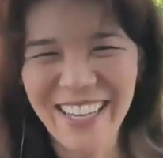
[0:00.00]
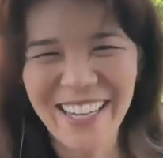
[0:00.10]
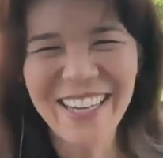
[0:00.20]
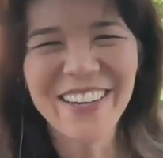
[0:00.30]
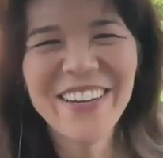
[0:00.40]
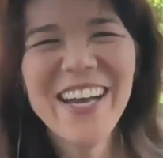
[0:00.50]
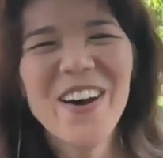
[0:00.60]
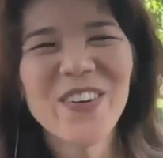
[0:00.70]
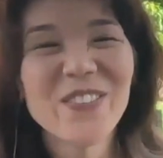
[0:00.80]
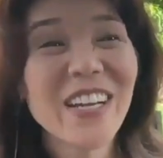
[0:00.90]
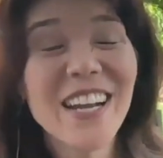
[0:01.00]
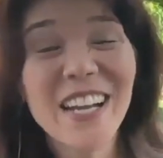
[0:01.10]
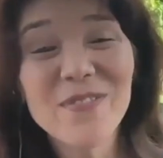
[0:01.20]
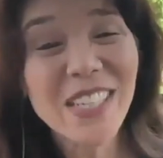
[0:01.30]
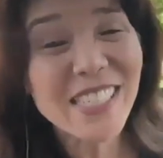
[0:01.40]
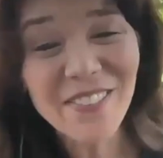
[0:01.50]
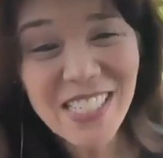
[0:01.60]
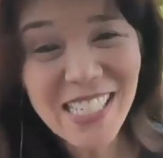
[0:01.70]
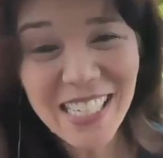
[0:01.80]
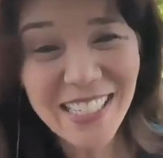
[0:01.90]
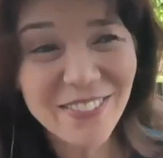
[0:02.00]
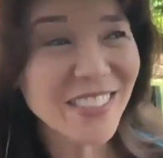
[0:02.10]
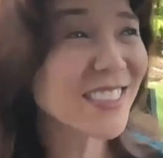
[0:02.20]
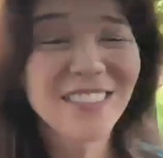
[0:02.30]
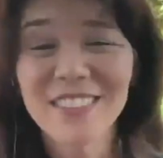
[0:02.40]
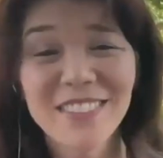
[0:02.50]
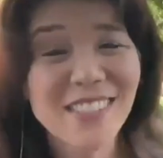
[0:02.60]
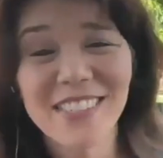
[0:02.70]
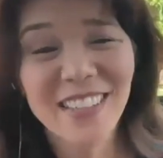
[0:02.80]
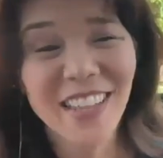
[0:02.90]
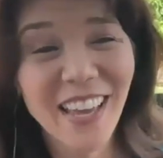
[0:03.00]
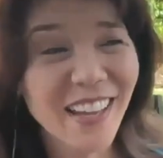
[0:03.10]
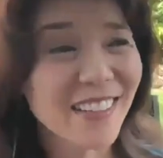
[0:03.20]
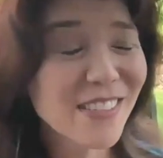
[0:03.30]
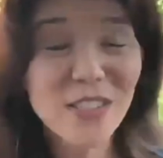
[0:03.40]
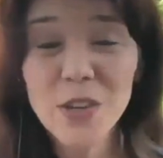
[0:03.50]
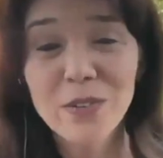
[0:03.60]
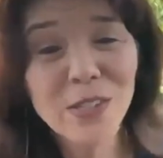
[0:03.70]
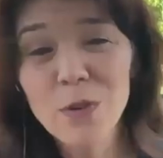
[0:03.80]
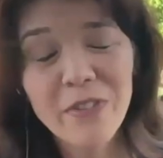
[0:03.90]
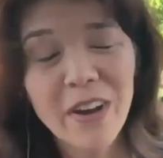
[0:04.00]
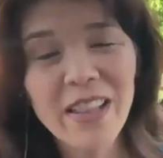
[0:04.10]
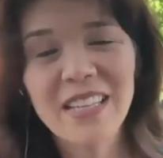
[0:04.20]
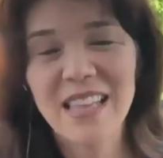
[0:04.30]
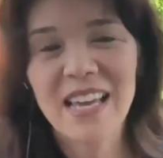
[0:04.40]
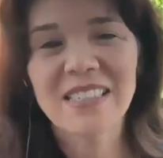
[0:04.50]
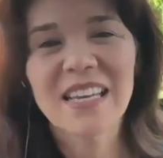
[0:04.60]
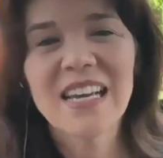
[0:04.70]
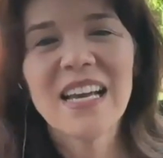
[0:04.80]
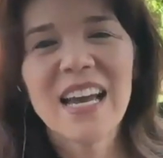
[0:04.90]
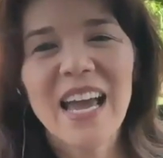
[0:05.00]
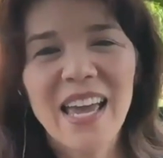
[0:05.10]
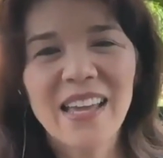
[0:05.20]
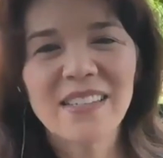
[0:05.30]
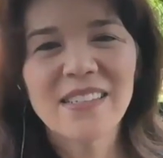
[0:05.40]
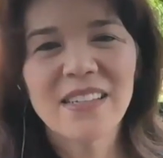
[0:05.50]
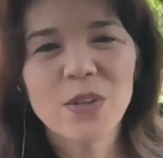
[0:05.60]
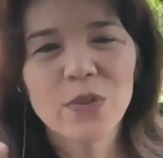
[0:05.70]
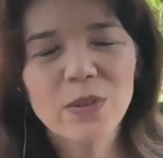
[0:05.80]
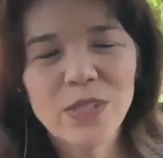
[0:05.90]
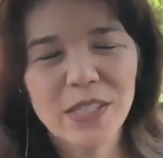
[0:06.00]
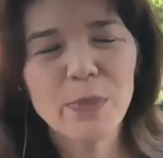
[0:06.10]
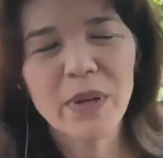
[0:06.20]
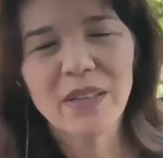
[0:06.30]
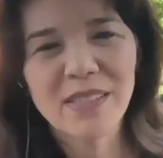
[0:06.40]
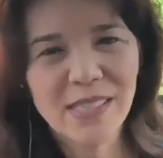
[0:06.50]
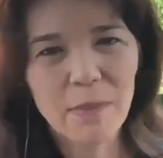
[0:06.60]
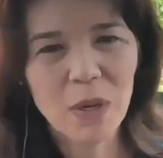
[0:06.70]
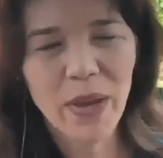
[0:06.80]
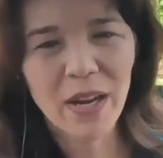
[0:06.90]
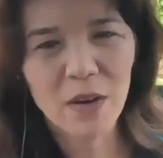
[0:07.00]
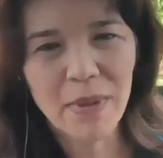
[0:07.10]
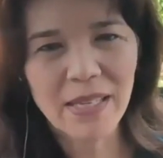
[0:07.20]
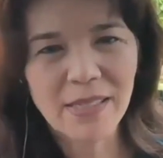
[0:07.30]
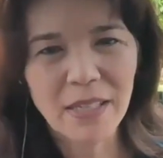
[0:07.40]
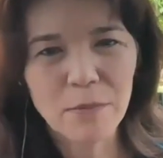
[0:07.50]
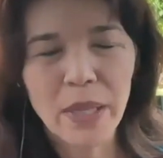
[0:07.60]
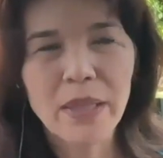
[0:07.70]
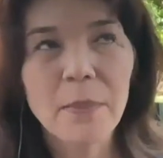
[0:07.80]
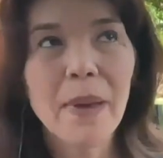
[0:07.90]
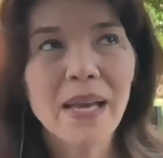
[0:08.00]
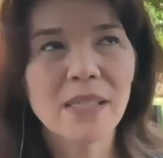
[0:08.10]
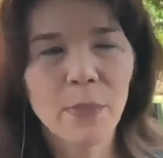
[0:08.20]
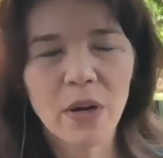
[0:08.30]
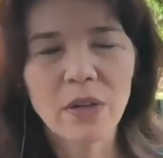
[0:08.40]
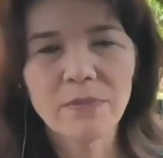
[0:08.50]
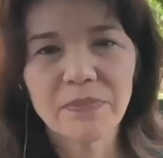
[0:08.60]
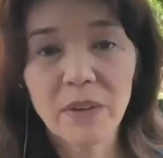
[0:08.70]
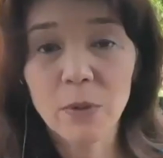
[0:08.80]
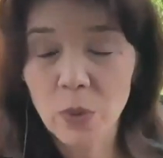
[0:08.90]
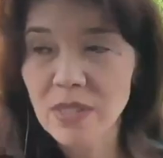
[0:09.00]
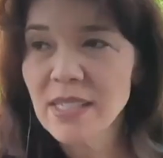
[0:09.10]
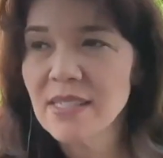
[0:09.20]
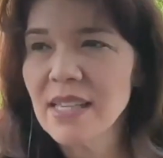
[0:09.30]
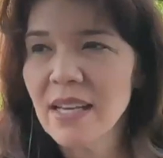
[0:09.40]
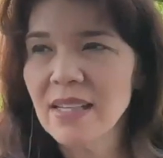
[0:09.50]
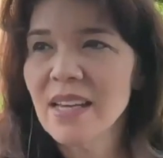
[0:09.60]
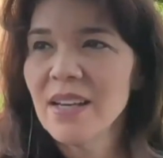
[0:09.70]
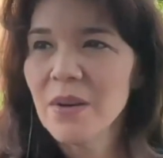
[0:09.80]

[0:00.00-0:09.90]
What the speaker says: you know, or ridden on a B-17, which was again so fun, these things. And so those experiences coming away are amazing. But the best part, of course, is that